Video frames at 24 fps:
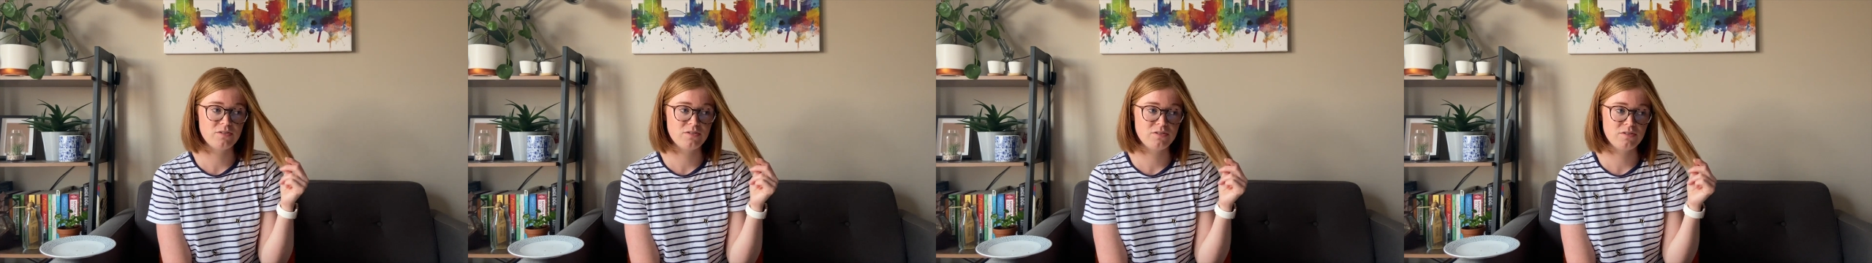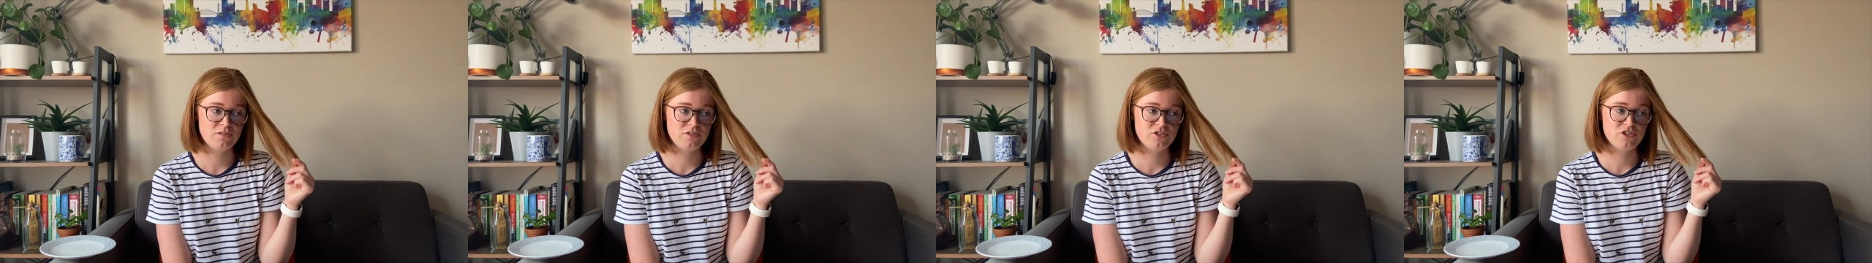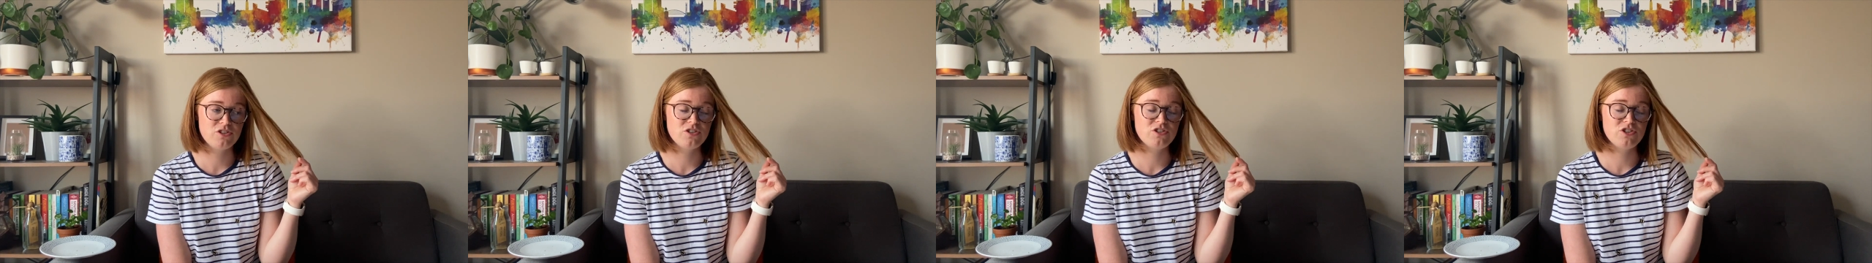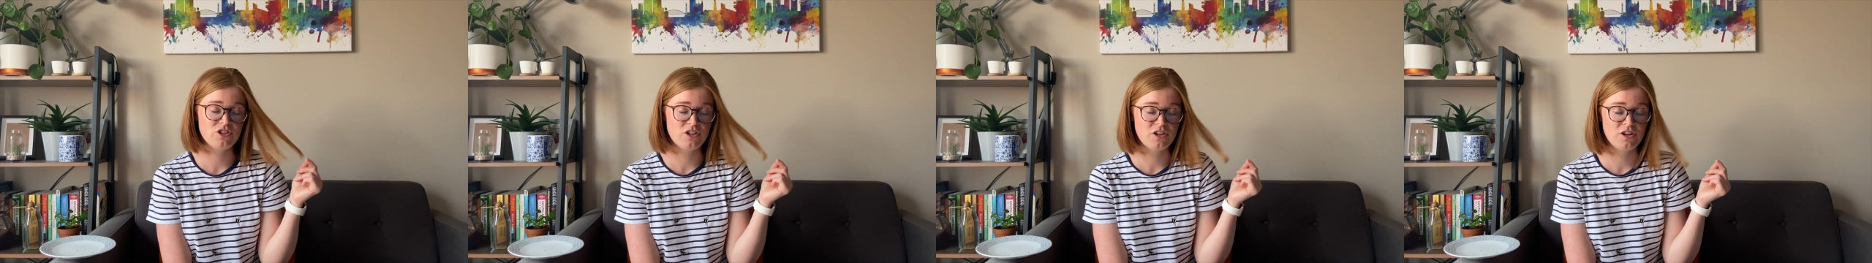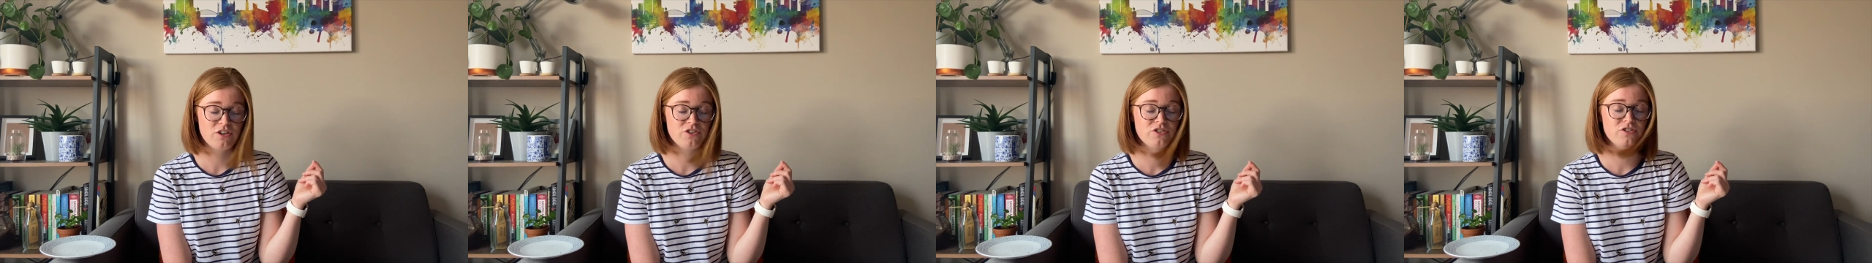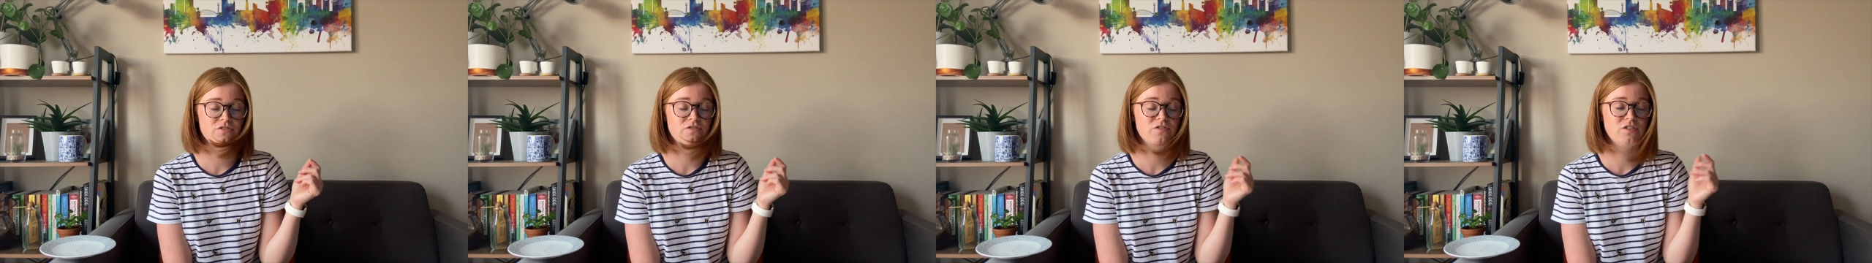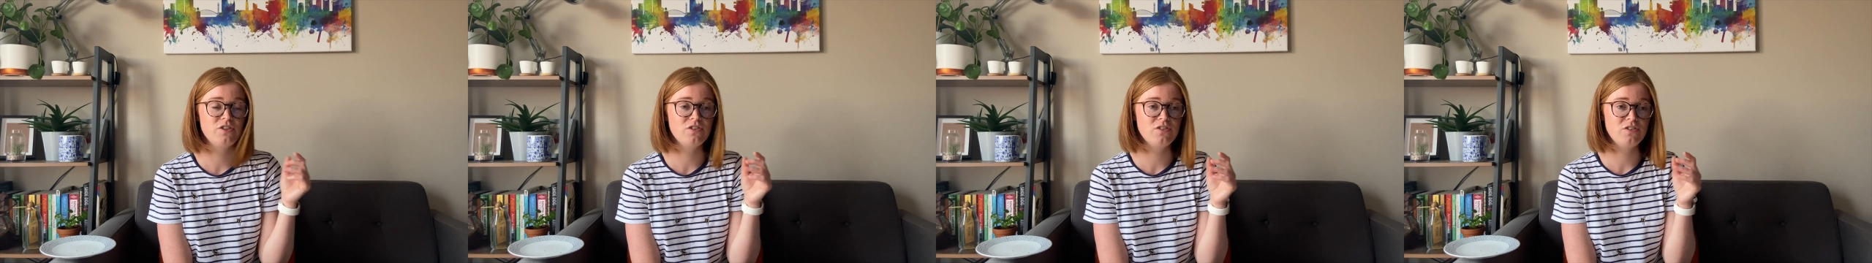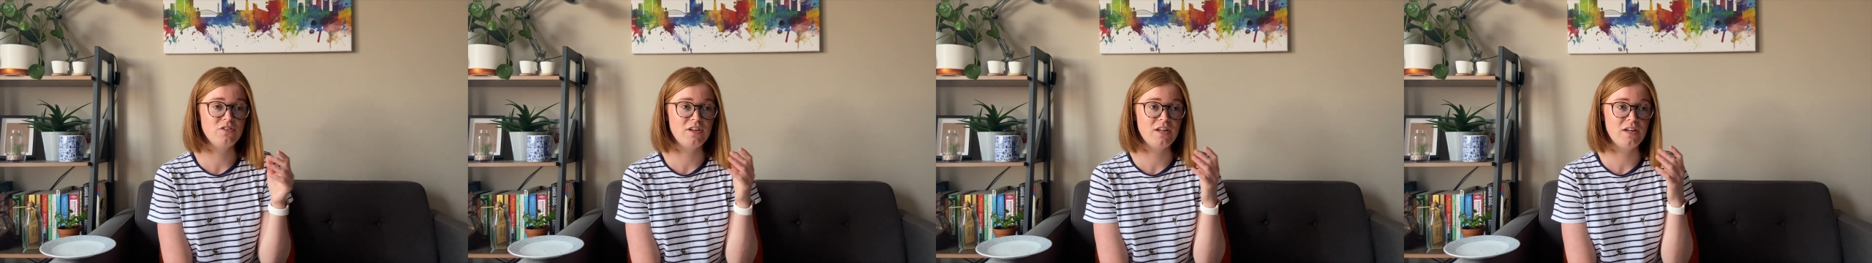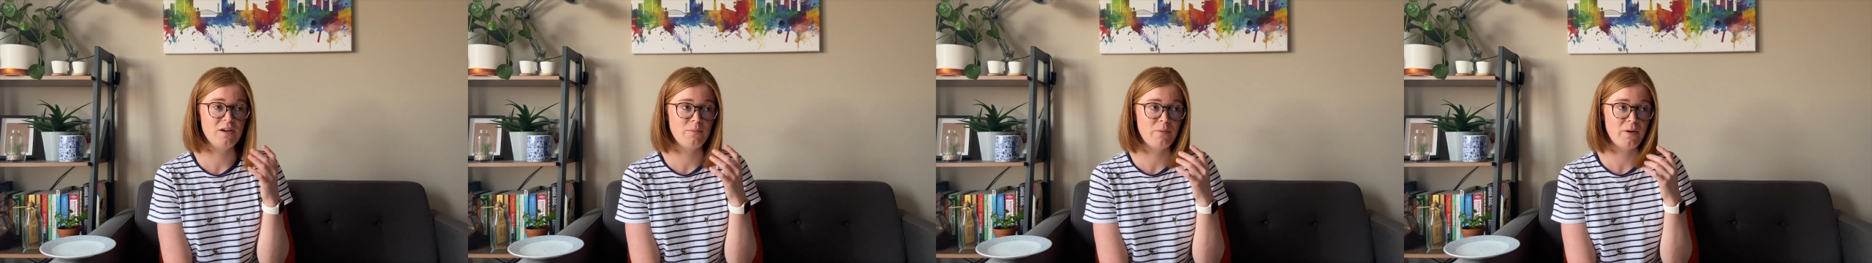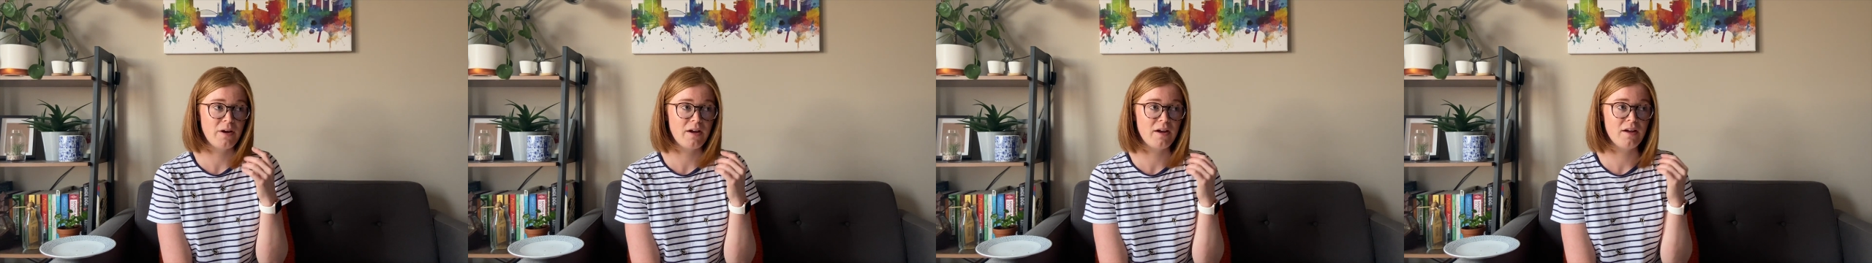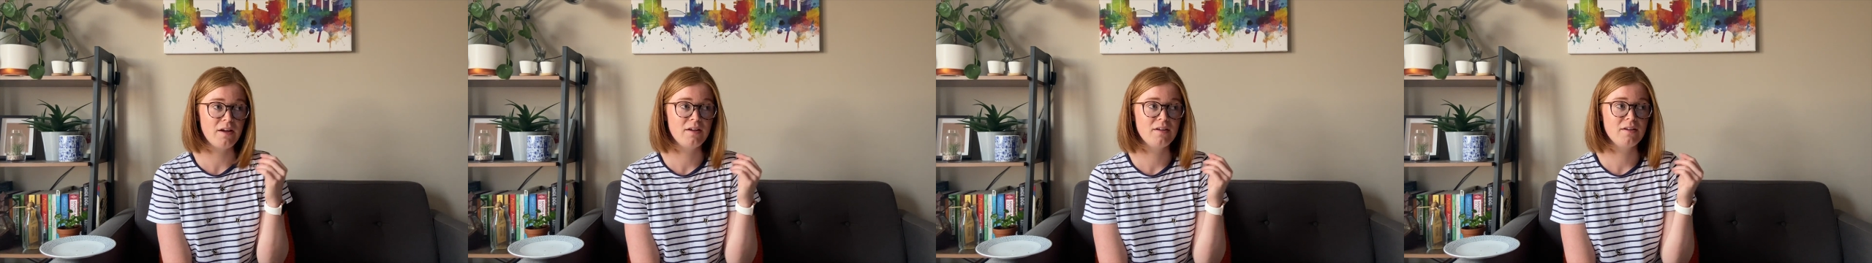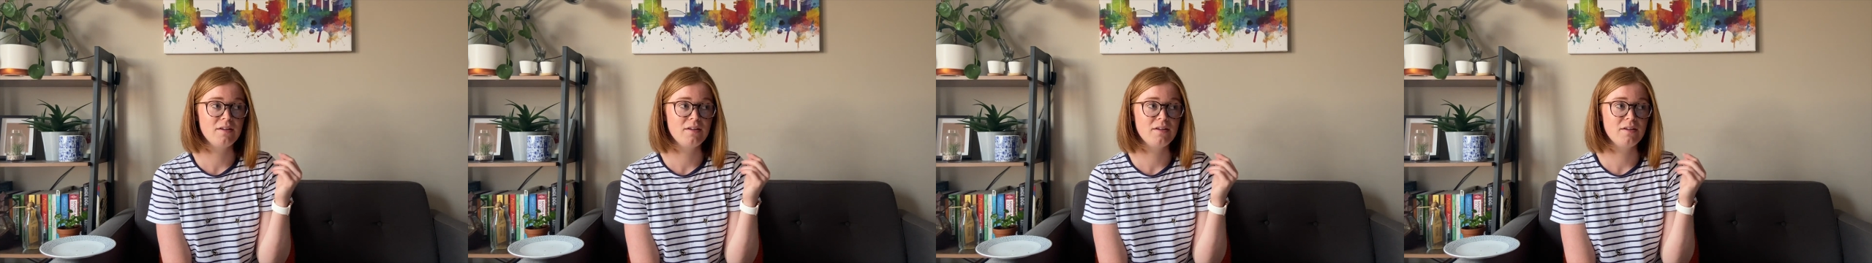should charge for your knitwear,